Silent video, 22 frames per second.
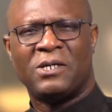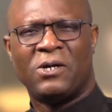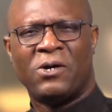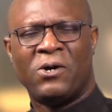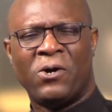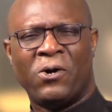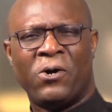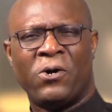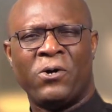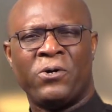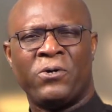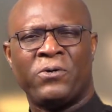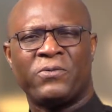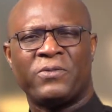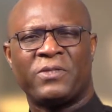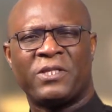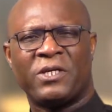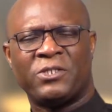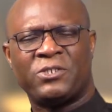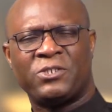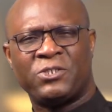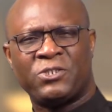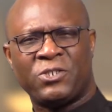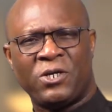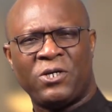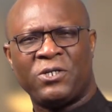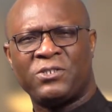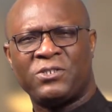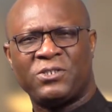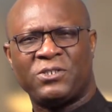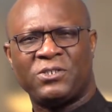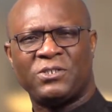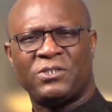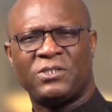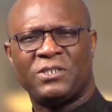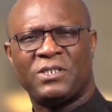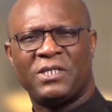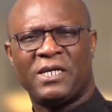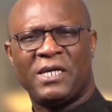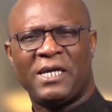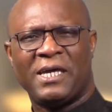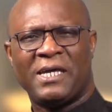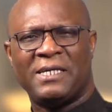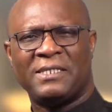or the church
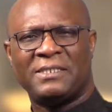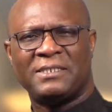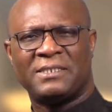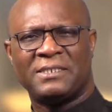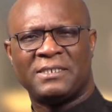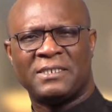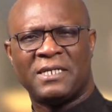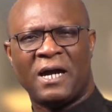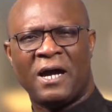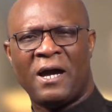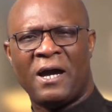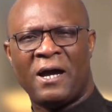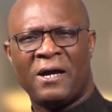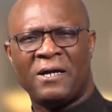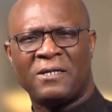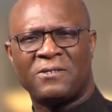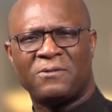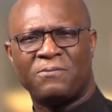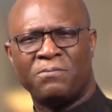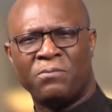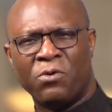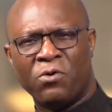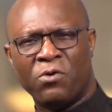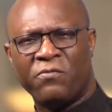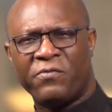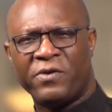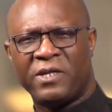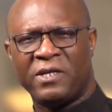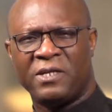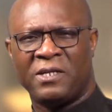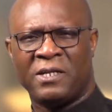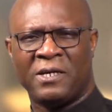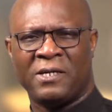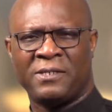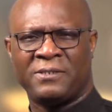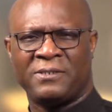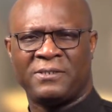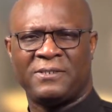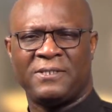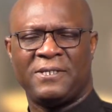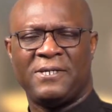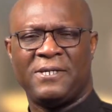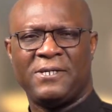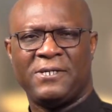is God moving in
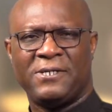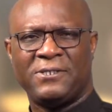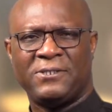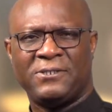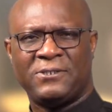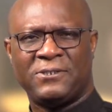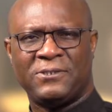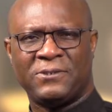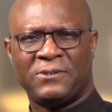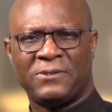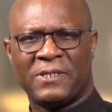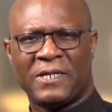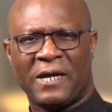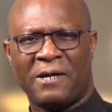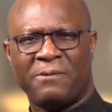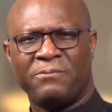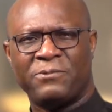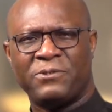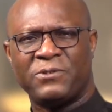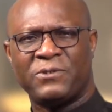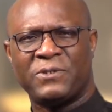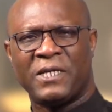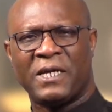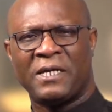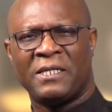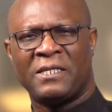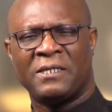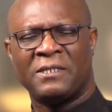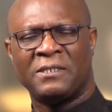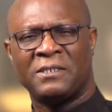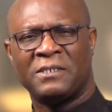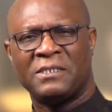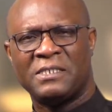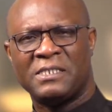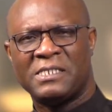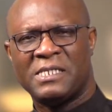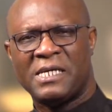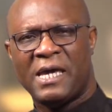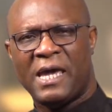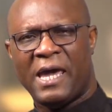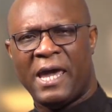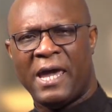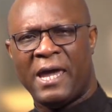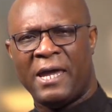us to come together
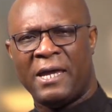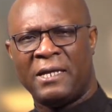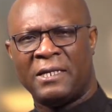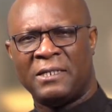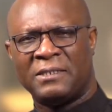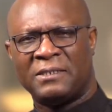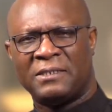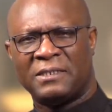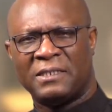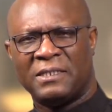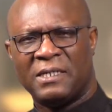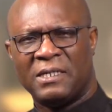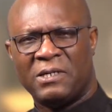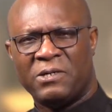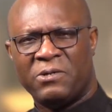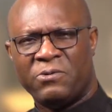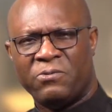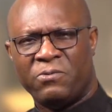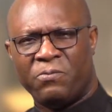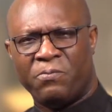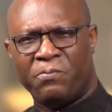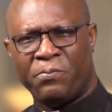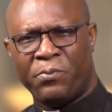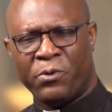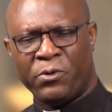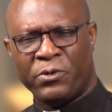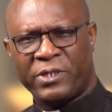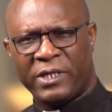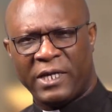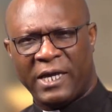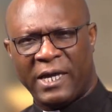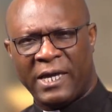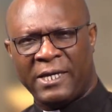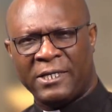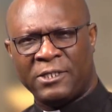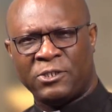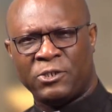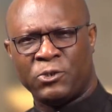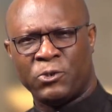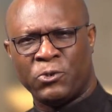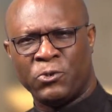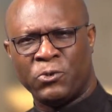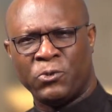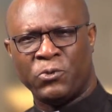and put
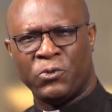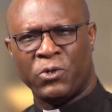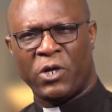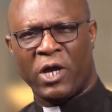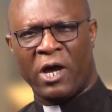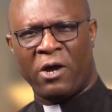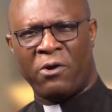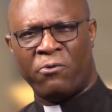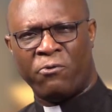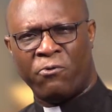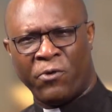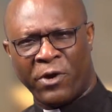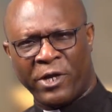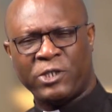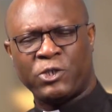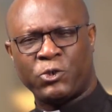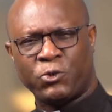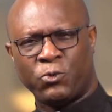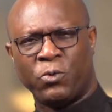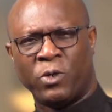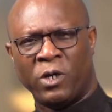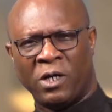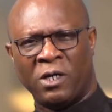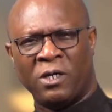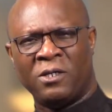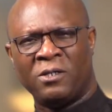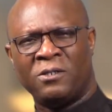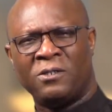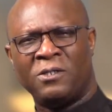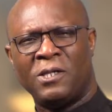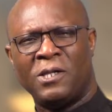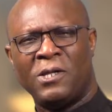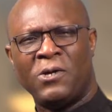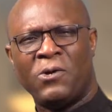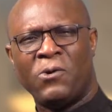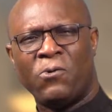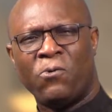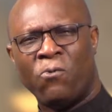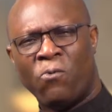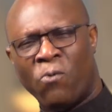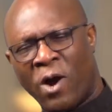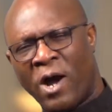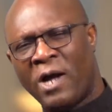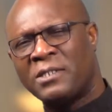into a ritual
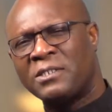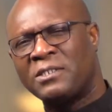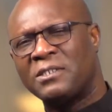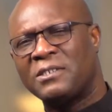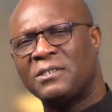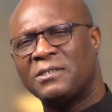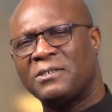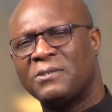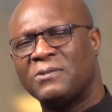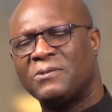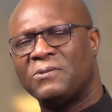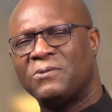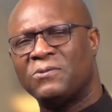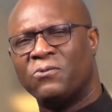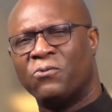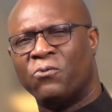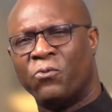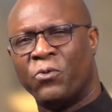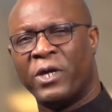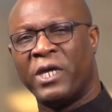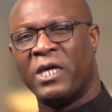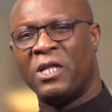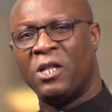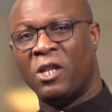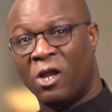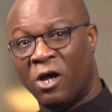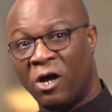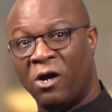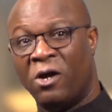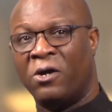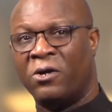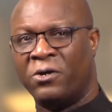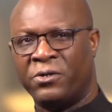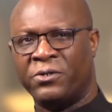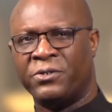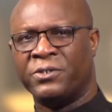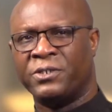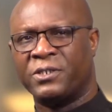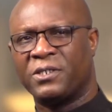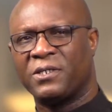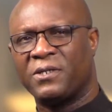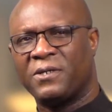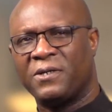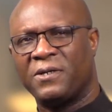what we learned